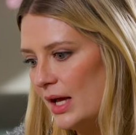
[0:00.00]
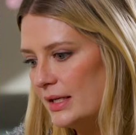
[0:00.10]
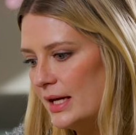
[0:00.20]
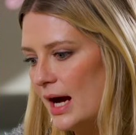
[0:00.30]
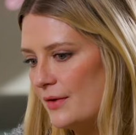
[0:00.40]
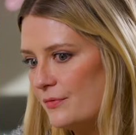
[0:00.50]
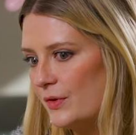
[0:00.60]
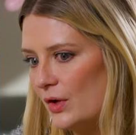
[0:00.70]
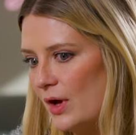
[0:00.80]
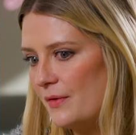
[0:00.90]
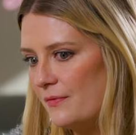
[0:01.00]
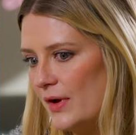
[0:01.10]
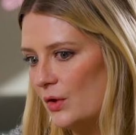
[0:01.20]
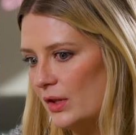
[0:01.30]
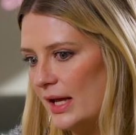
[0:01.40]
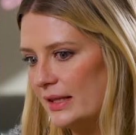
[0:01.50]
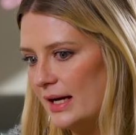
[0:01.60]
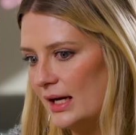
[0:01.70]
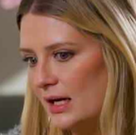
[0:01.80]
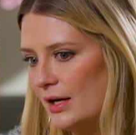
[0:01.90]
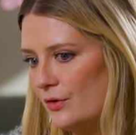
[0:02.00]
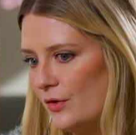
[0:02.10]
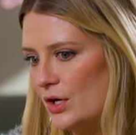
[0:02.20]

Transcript: yeah, I felt like that kind of